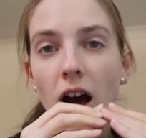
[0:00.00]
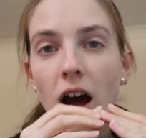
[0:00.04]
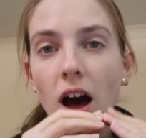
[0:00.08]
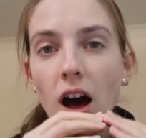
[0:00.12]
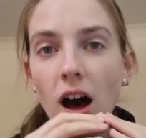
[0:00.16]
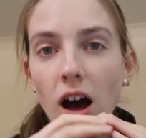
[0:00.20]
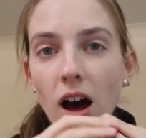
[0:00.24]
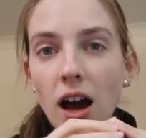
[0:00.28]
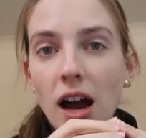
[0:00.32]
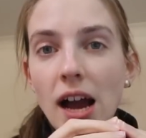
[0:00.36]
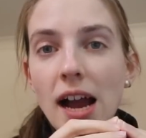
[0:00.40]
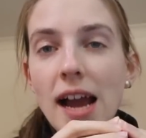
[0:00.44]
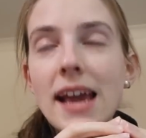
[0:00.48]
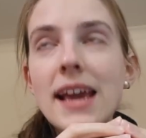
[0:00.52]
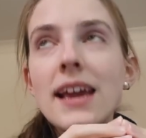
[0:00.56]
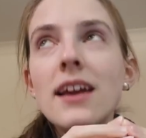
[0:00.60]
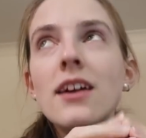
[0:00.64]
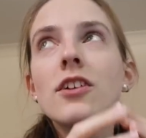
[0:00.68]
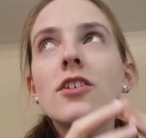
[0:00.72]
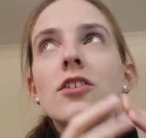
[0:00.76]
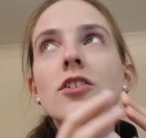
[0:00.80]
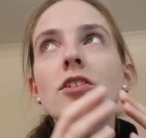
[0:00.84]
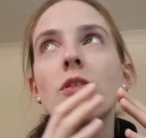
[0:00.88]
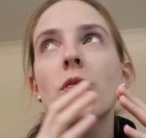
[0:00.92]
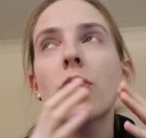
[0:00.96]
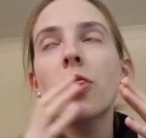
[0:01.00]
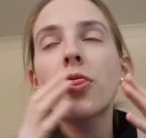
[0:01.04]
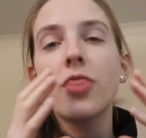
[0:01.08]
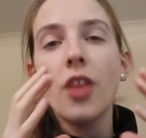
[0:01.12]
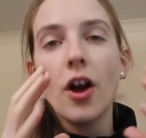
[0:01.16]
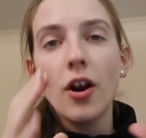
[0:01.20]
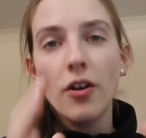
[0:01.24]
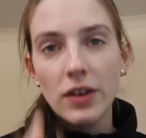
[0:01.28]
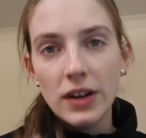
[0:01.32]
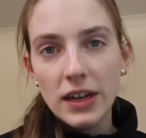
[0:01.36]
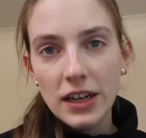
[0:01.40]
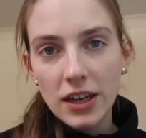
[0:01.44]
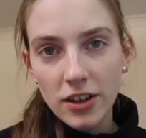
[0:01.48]
I
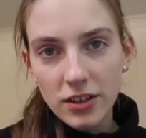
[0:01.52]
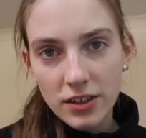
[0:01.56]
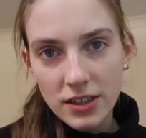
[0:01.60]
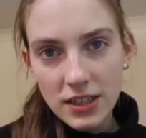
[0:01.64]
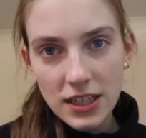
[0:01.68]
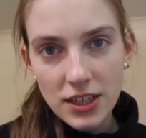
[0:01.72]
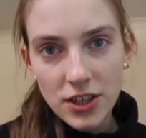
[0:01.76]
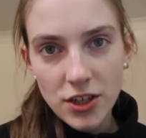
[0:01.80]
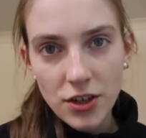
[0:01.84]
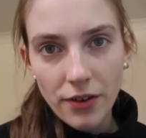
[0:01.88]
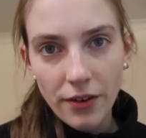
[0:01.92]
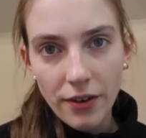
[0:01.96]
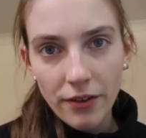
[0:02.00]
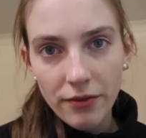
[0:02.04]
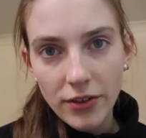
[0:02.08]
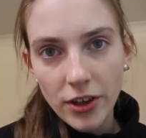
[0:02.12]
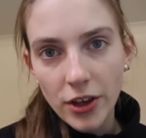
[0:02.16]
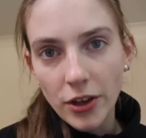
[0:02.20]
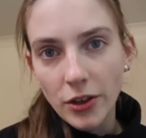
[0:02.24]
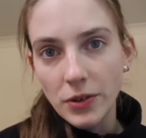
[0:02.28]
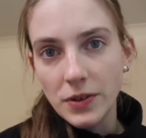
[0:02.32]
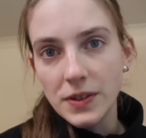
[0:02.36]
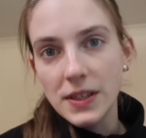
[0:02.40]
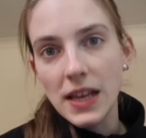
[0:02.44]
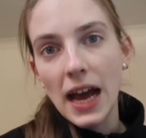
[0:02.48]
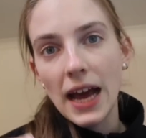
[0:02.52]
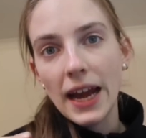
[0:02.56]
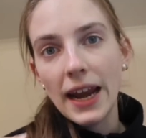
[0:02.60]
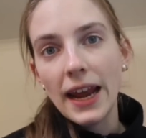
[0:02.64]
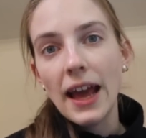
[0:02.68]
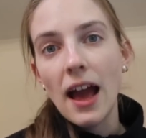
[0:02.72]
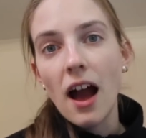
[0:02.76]
thoroughly looked into reviews, and